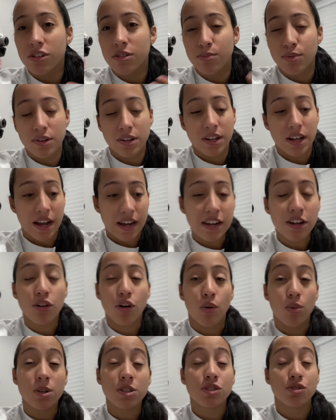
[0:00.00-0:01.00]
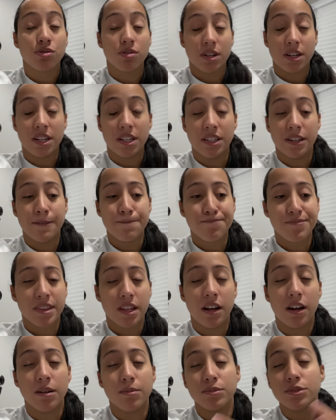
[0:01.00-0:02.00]
but I can always train.
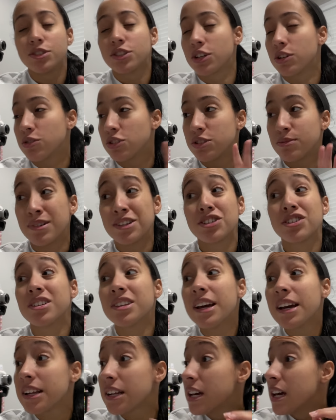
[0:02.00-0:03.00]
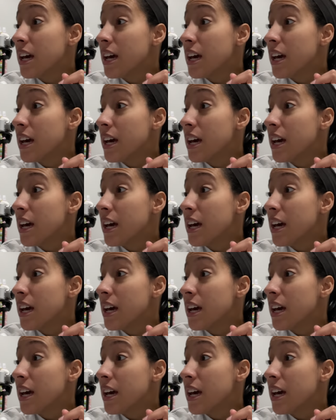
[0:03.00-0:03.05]
Um, so just mentioning that.